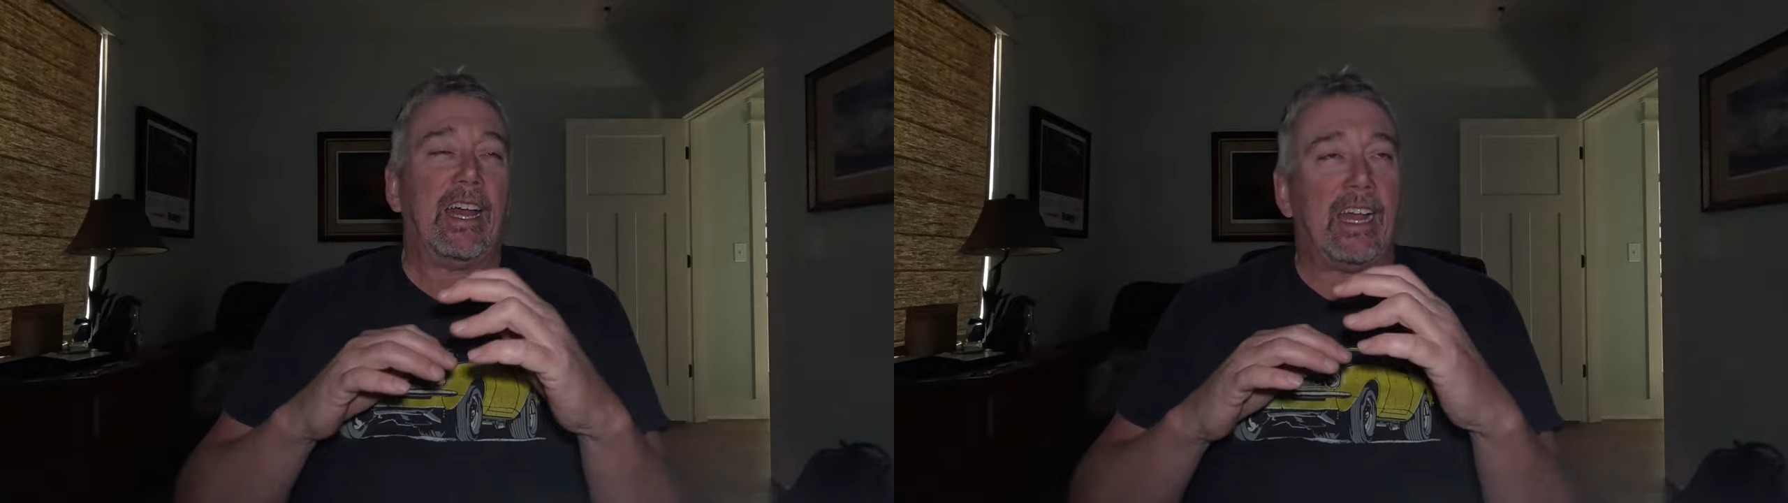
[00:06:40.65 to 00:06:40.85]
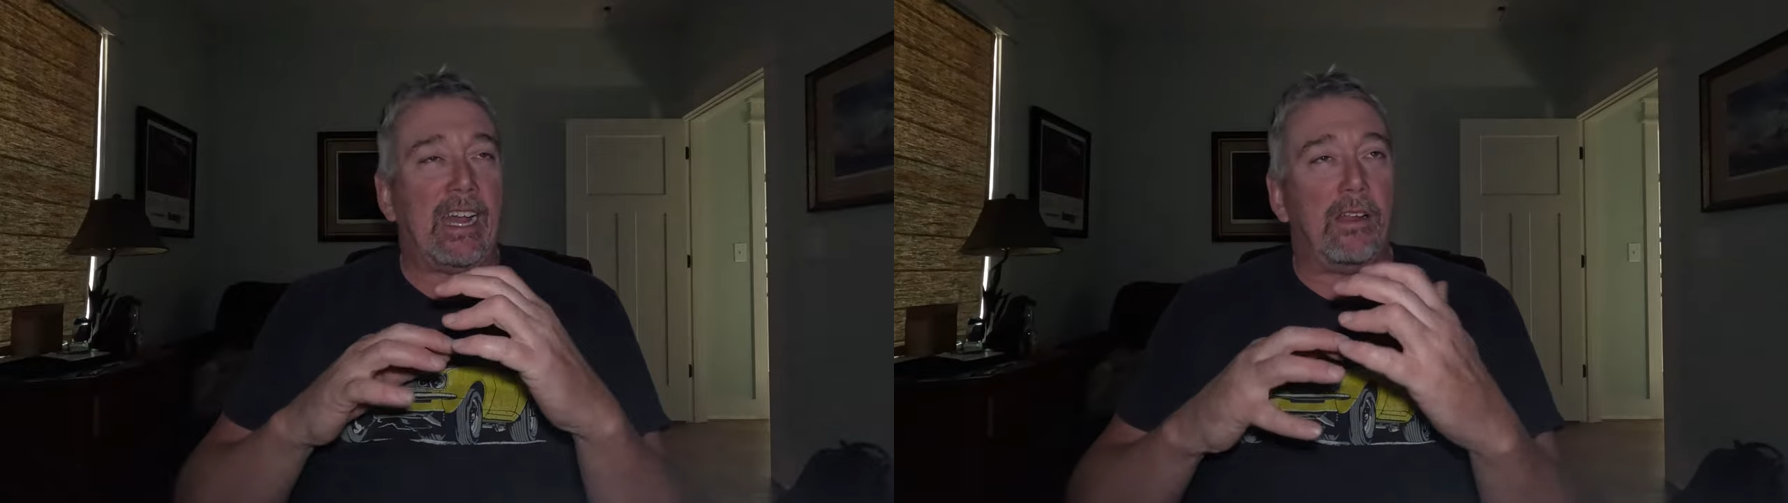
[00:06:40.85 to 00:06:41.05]

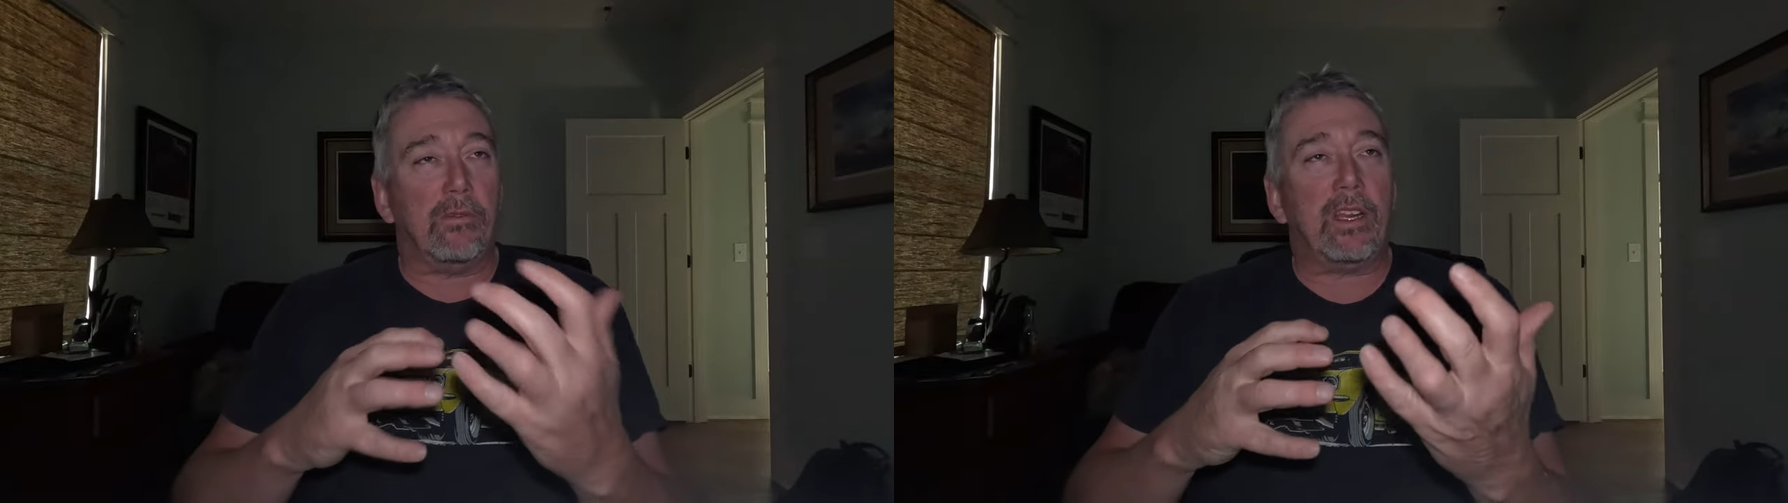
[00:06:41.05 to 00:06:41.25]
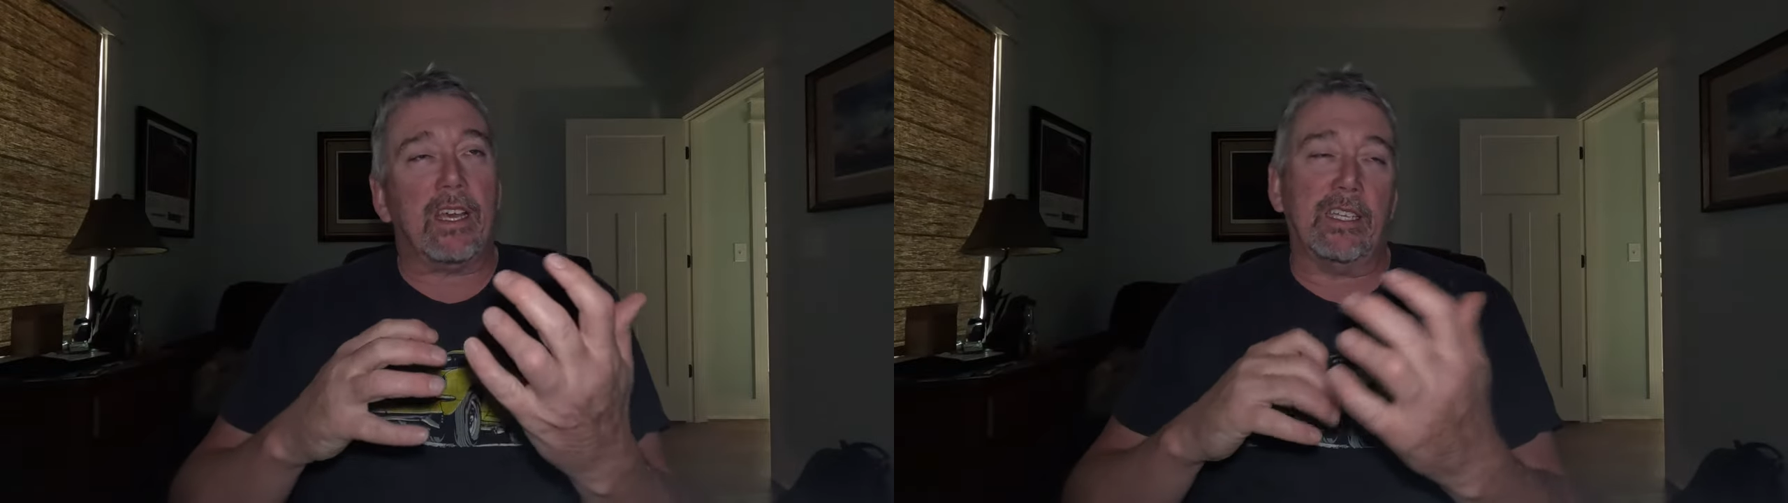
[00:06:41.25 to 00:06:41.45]
I, I
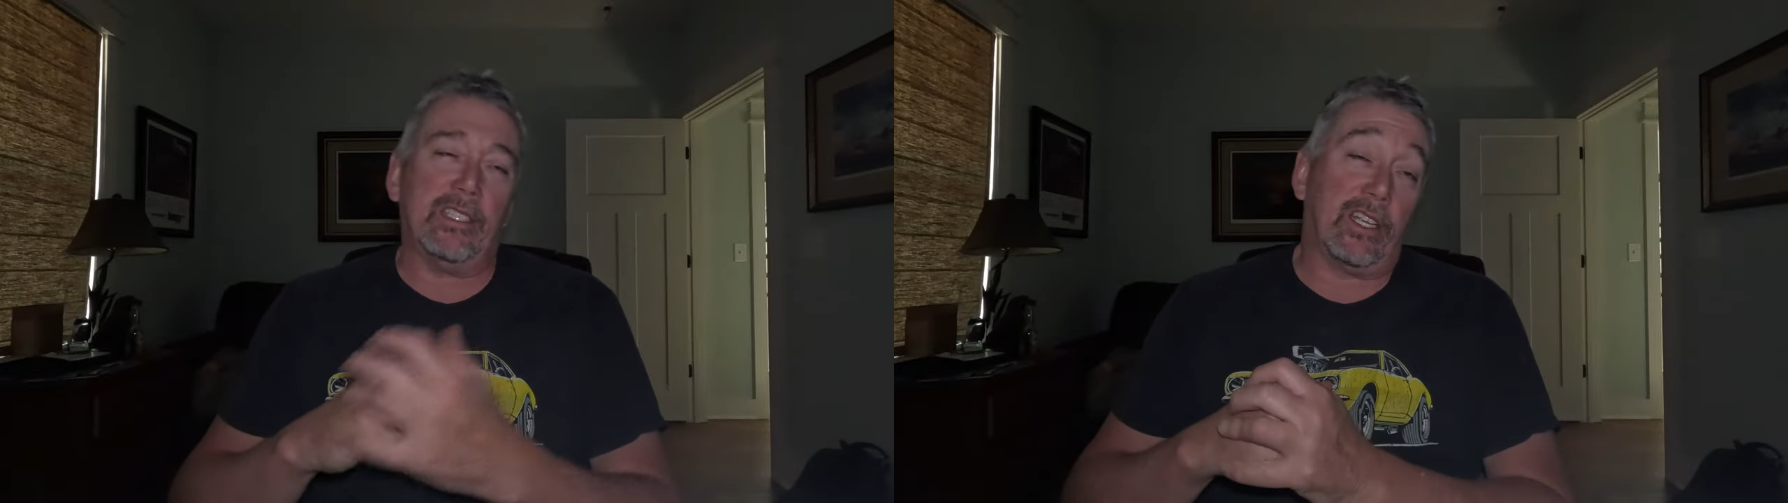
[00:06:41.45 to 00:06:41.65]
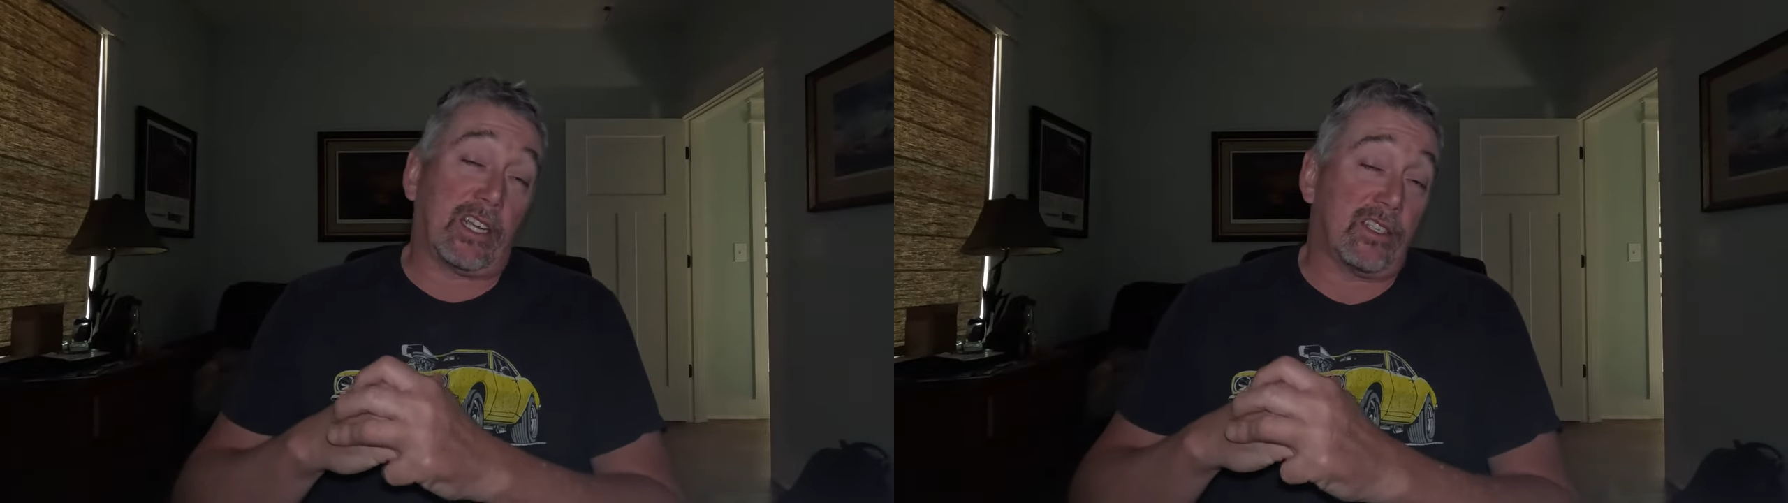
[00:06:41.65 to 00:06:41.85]
really
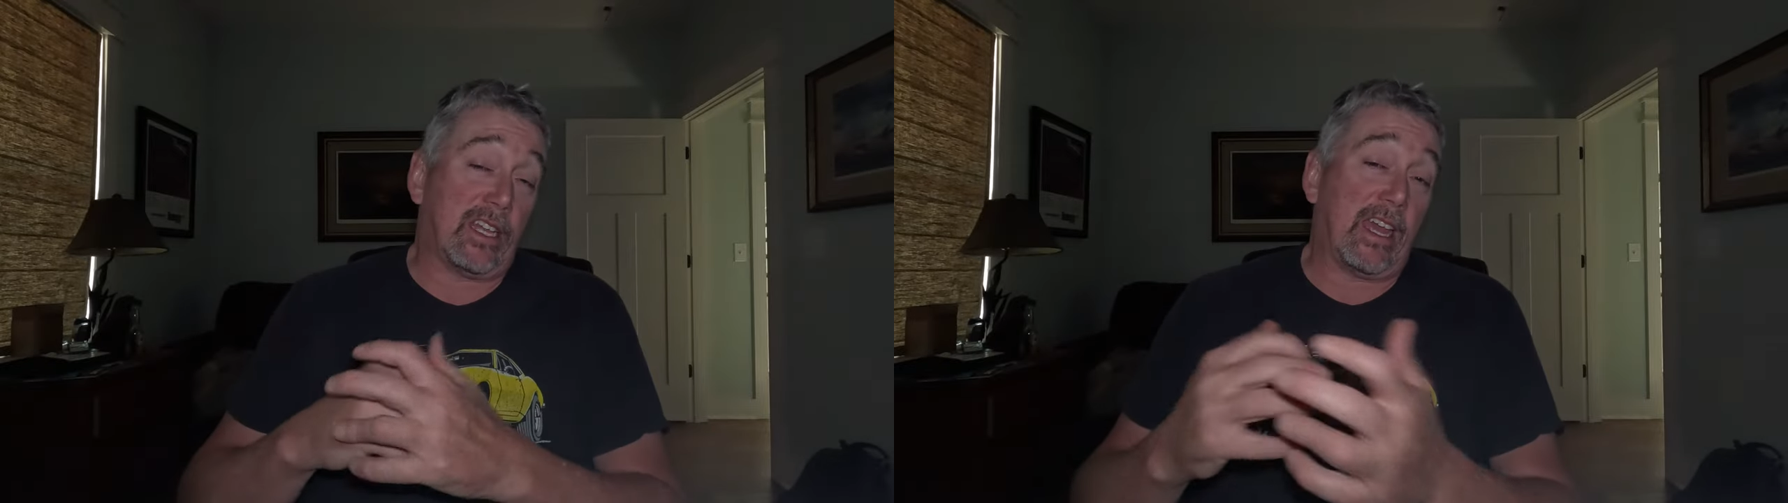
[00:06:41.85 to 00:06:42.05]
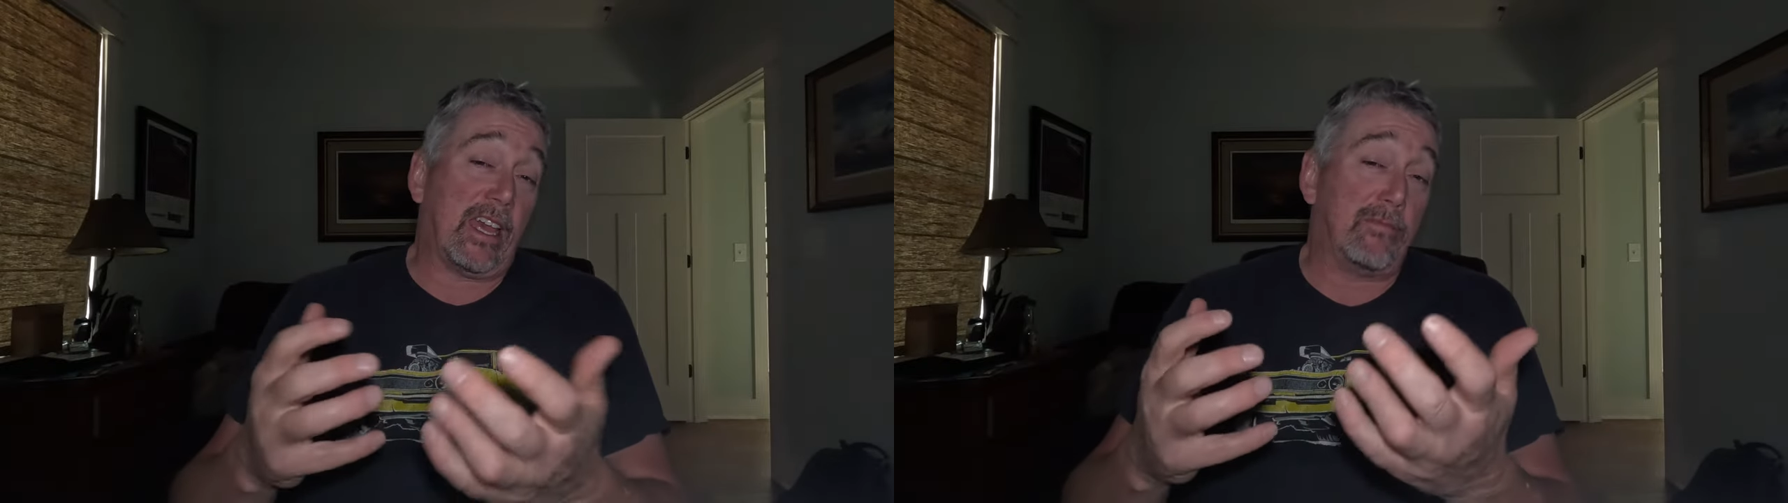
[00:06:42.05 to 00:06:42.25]
hunted there because
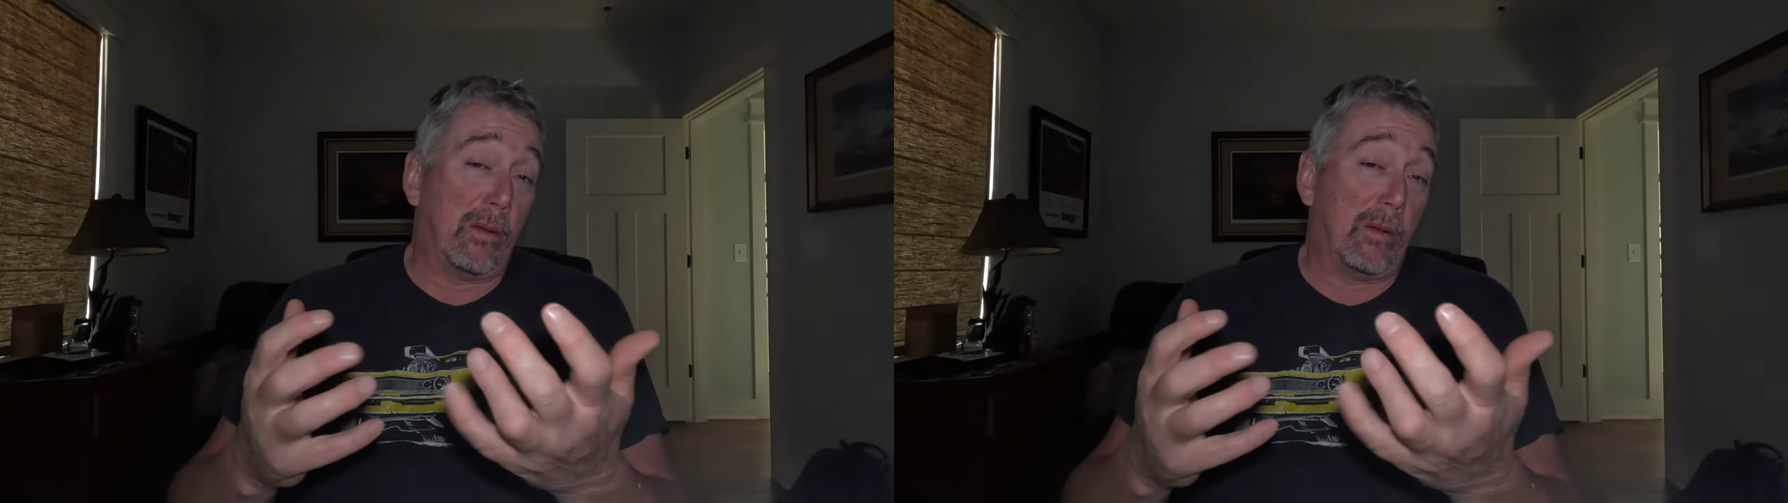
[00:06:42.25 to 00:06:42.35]
I had